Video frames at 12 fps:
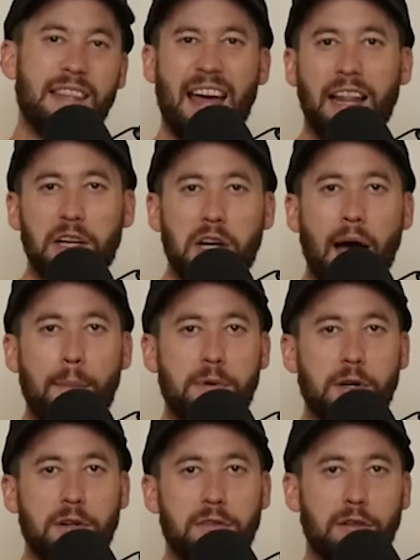
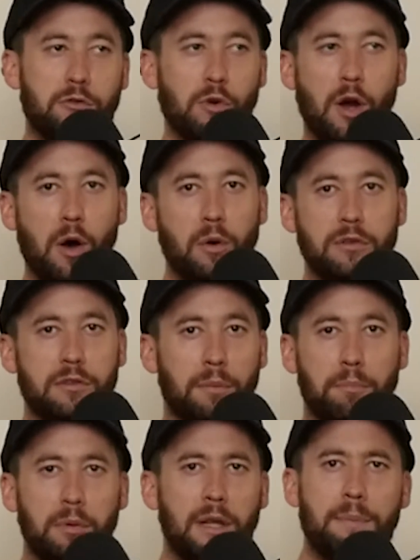helicopters, the drones, the
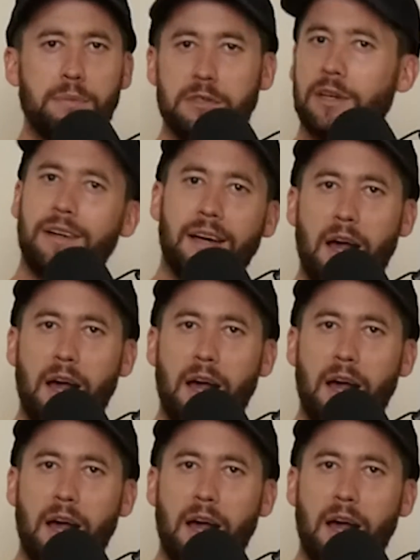blimps.